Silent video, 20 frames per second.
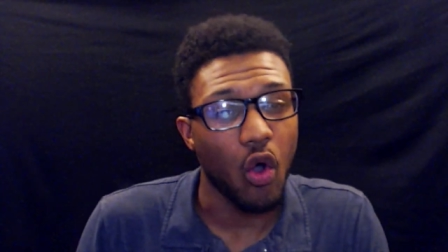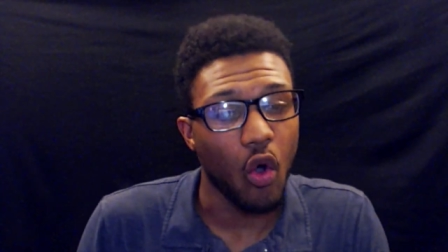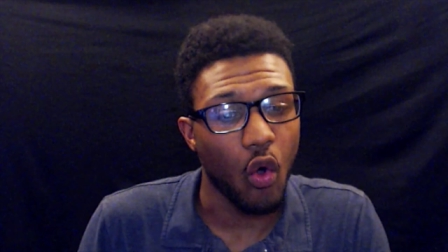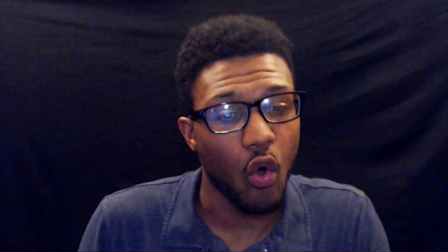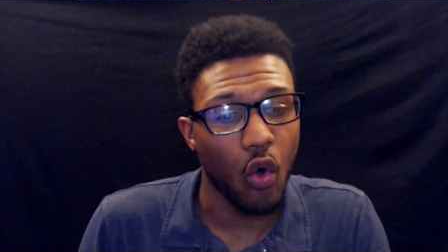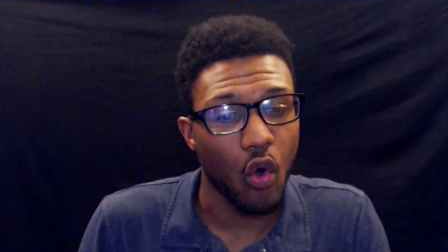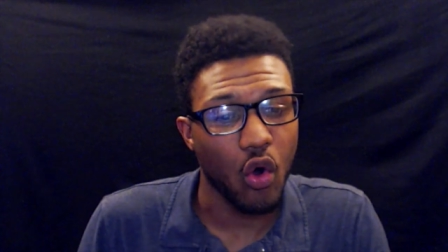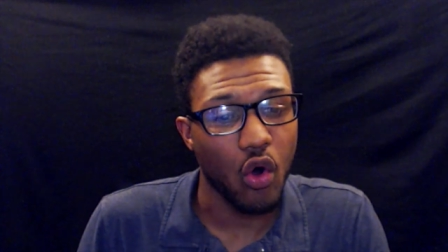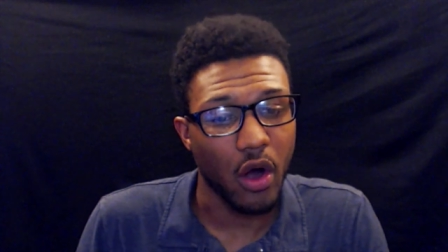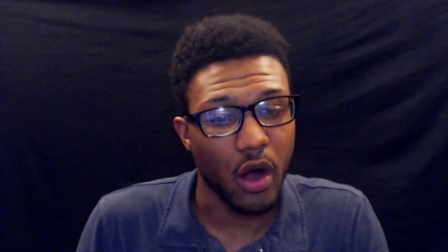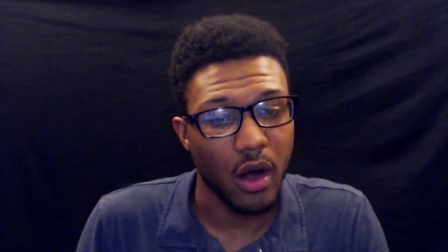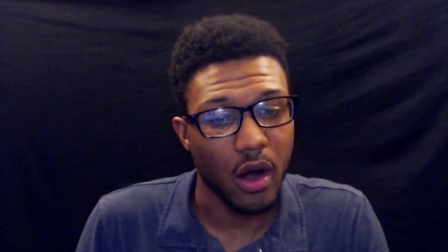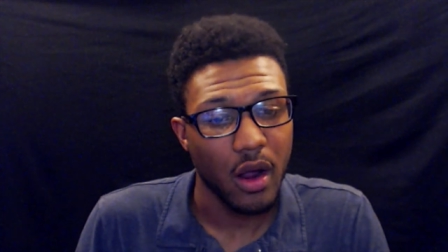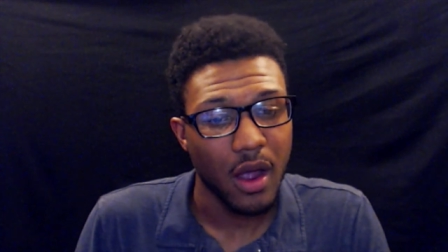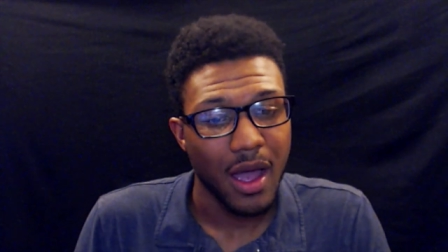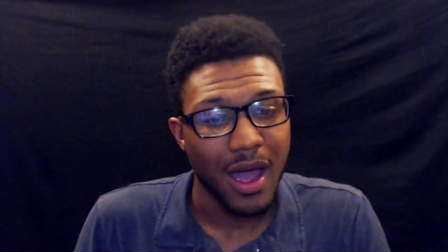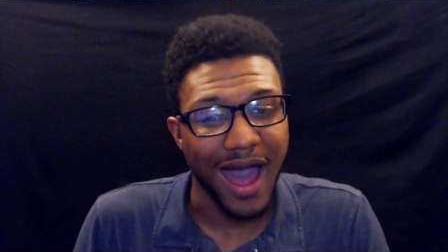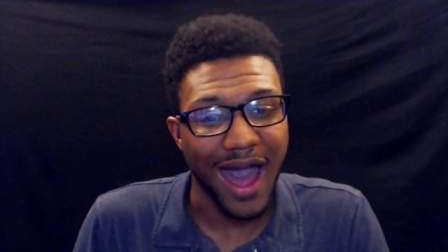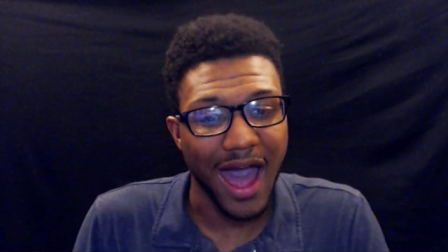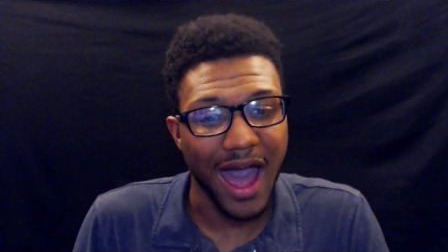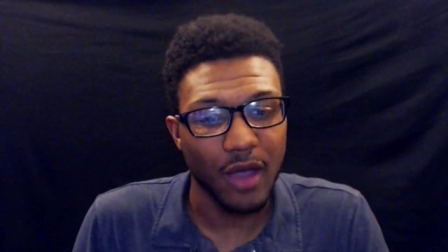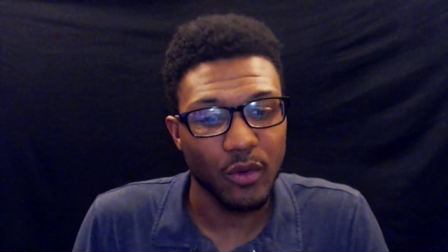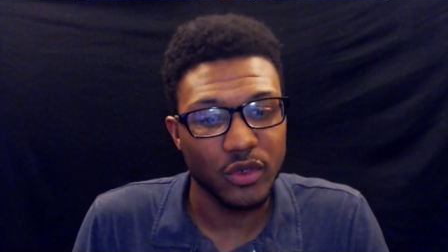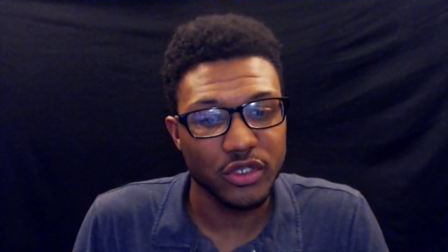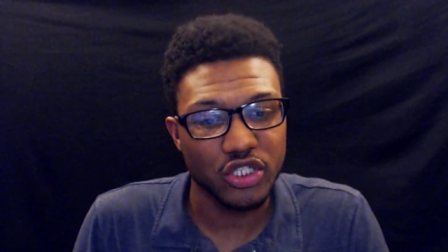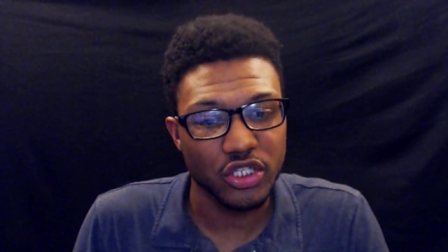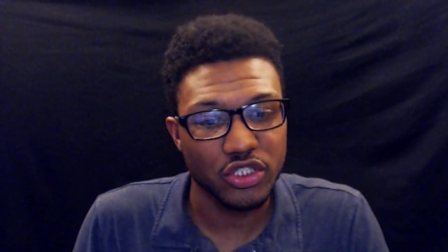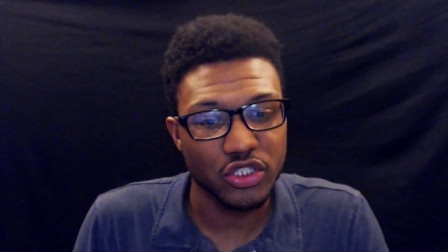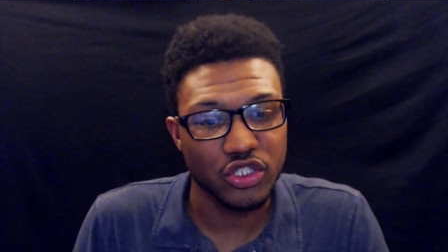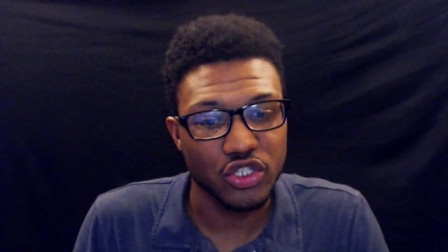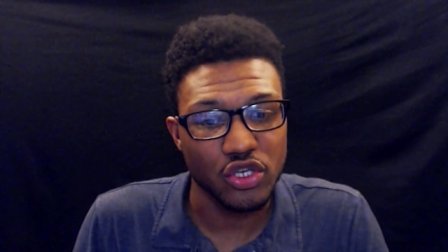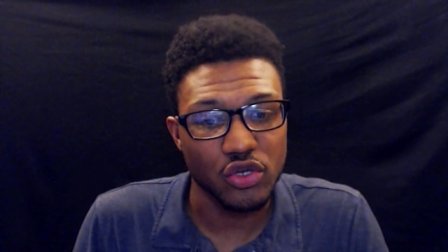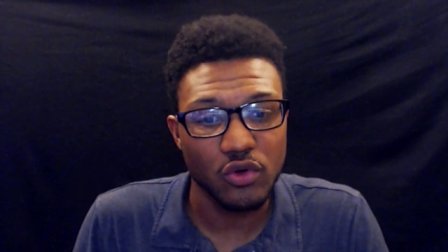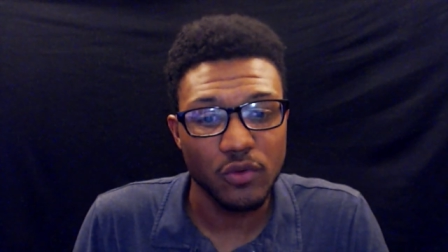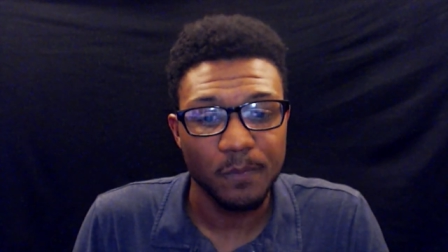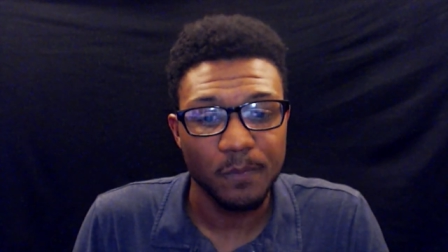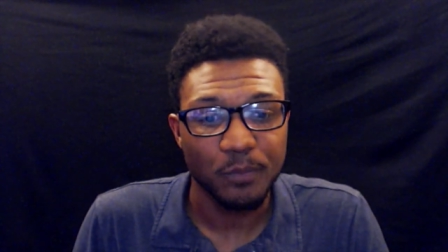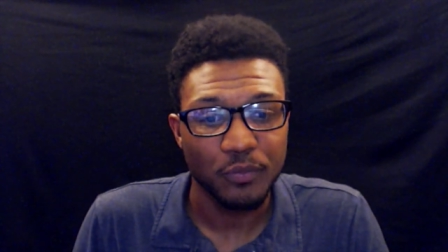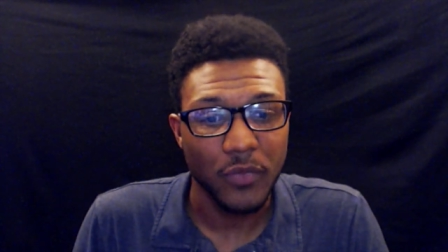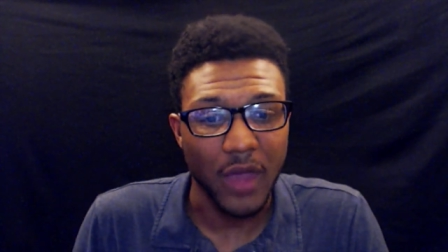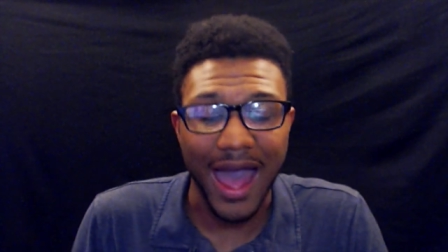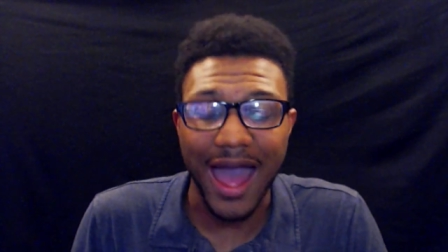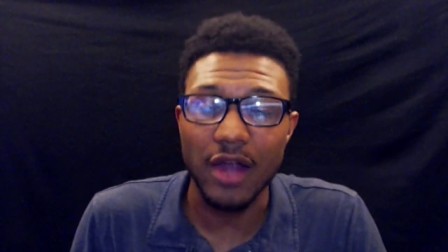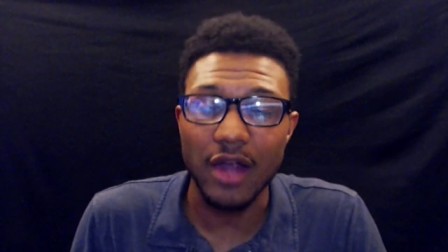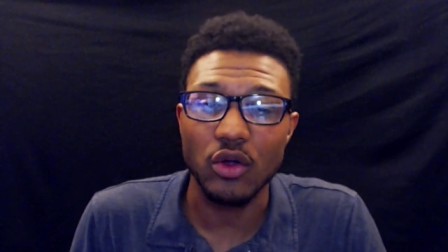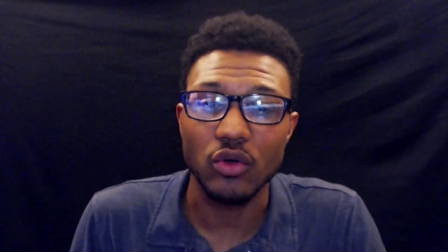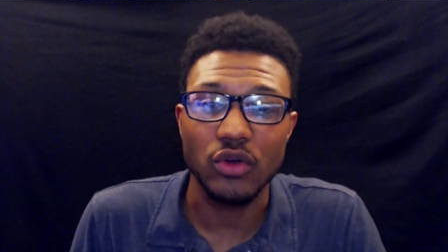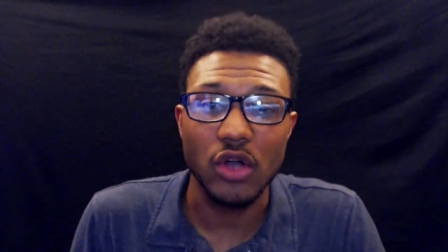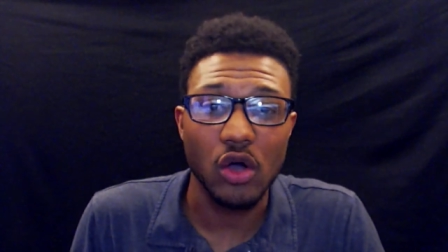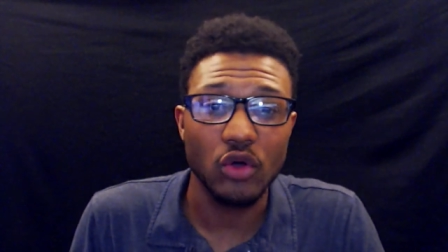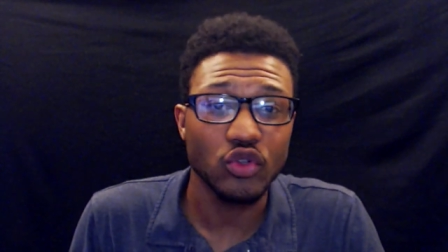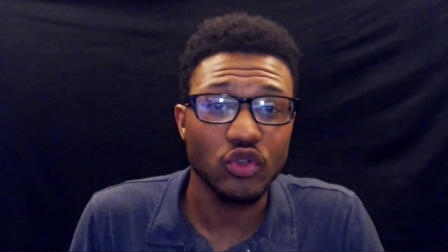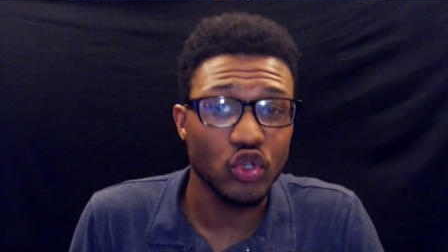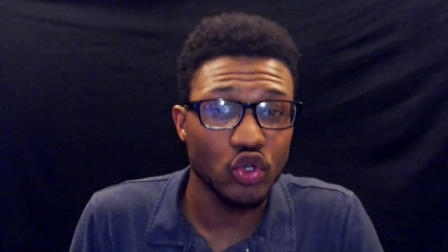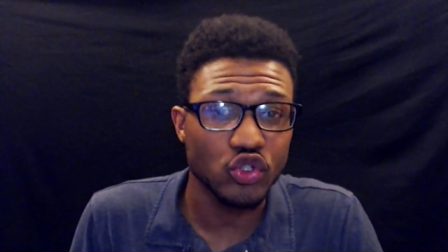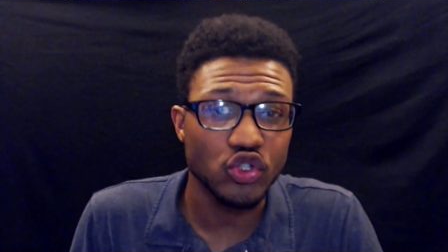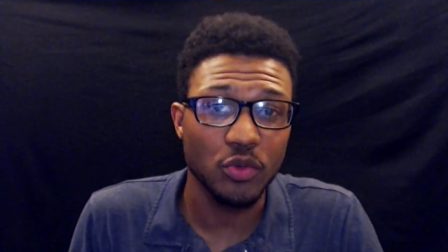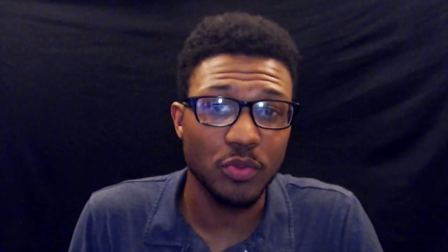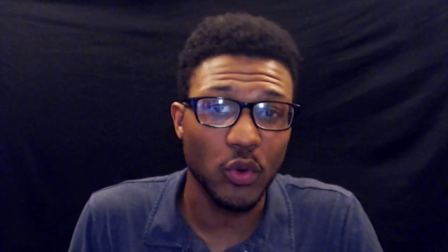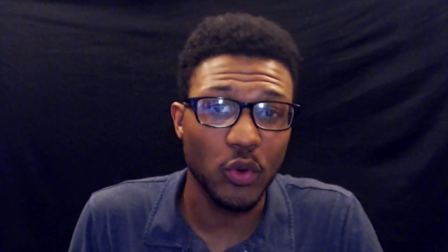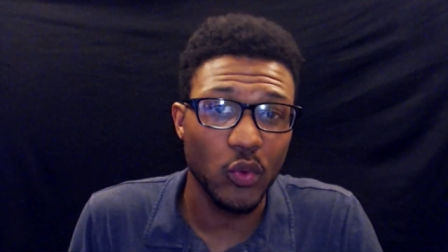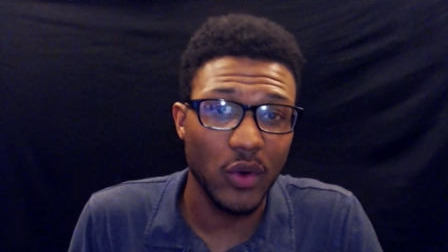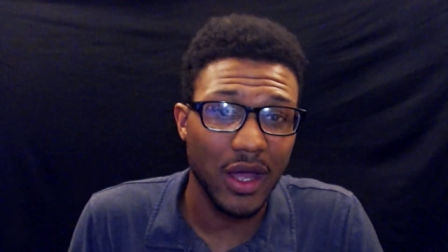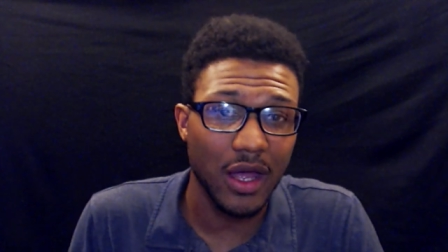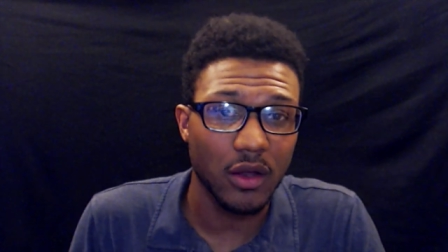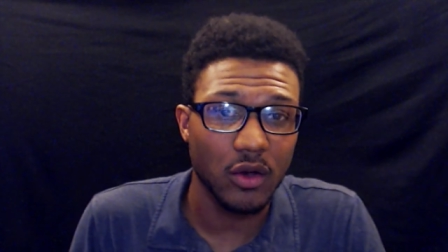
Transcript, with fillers: or I would just do, I don't know, YouTube